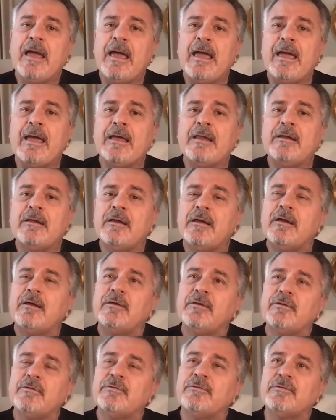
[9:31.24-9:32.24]
And
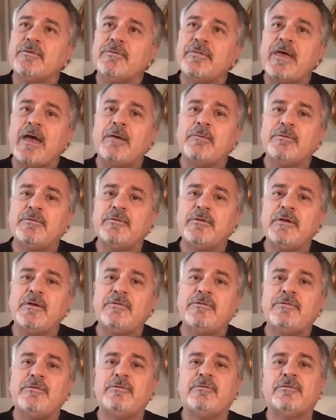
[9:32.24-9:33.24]
so that was an
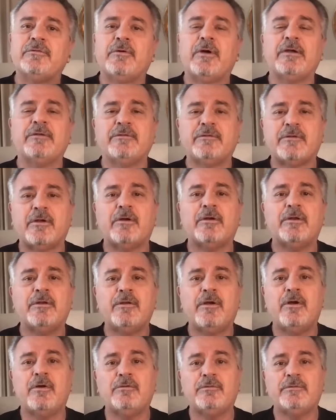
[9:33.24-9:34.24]
issue. So I started
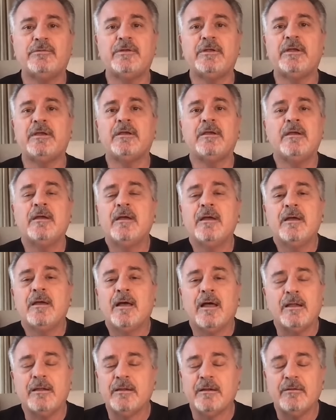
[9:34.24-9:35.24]
hosting
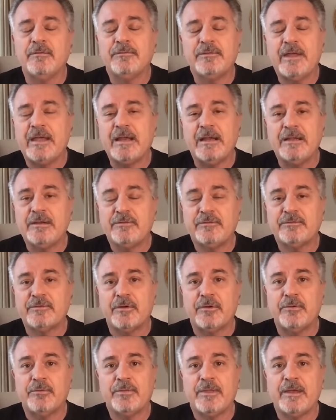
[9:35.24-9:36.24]
a little daily
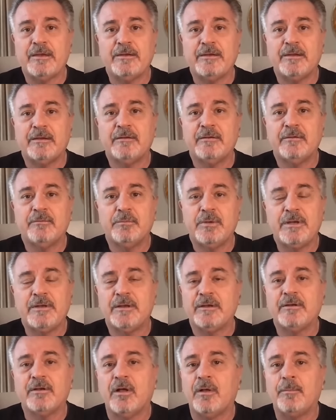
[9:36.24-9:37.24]
show they did, we
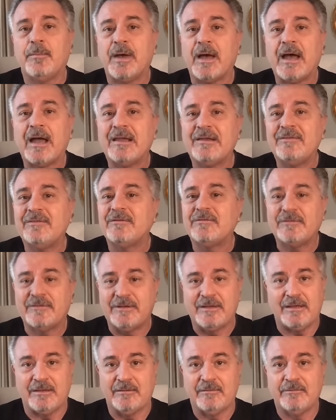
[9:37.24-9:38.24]
did called Behind the
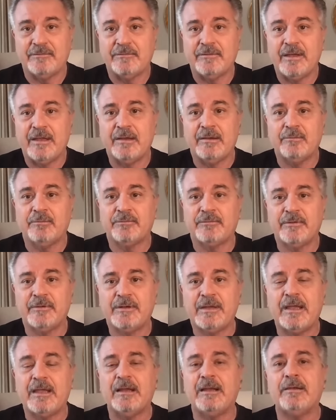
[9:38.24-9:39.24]
Scenes. And it was a
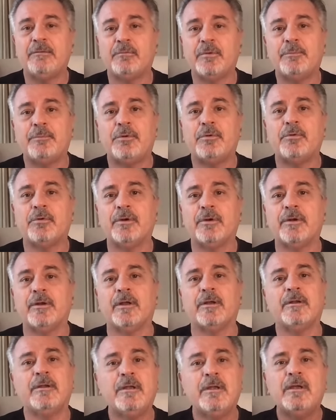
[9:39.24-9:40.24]
daily report
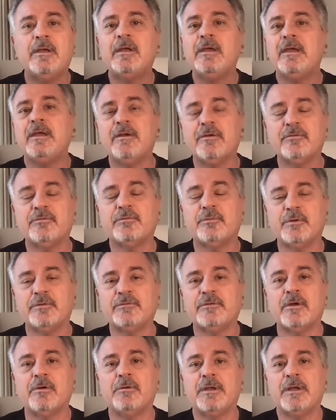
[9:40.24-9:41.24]
on here's
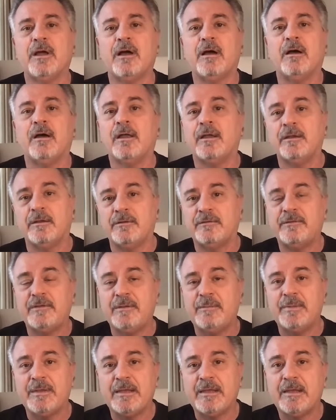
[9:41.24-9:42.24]
what's going on at
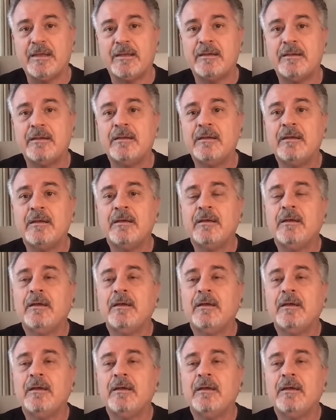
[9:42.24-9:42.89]
T B N.